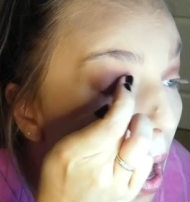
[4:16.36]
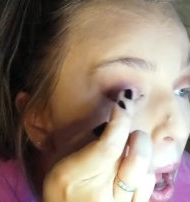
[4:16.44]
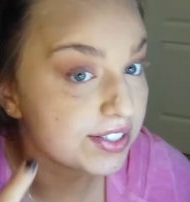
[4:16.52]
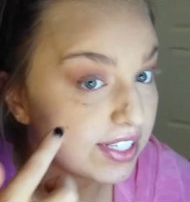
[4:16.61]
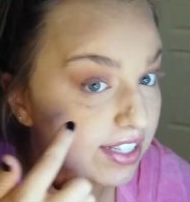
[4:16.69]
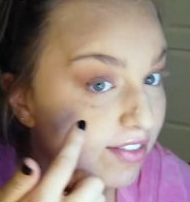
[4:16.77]
Do
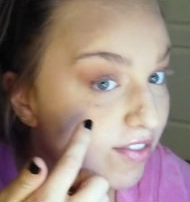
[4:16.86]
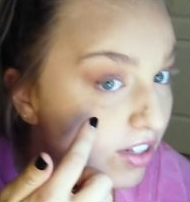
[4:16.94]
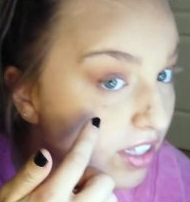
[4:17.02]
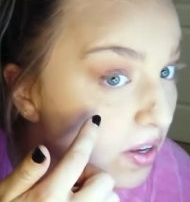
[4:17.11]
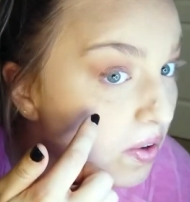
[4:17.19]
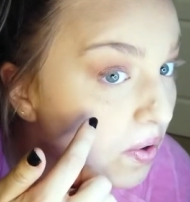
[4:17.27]
you see the
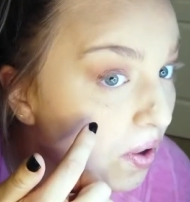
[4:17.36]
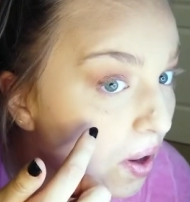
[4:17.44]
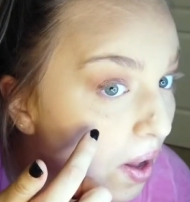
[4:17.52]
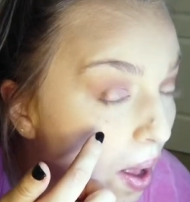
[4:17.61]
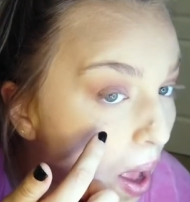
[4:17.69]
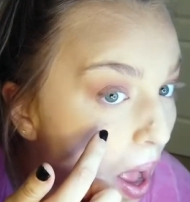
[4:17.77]
fallout?
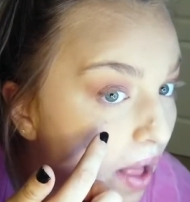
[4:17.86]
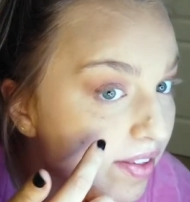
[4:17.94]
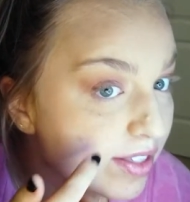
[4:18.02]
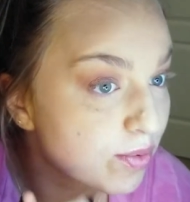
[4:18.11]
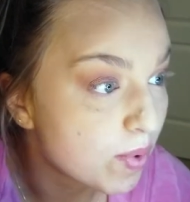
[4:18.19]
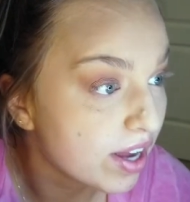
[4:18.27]

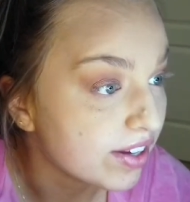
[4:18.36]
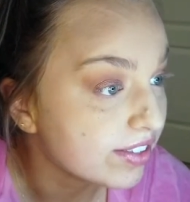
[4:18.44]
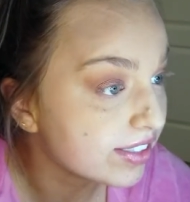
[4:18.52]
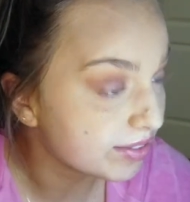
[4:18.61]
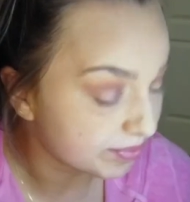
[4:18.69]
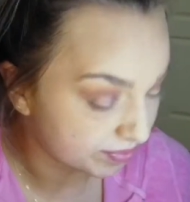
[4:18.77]
It's wild.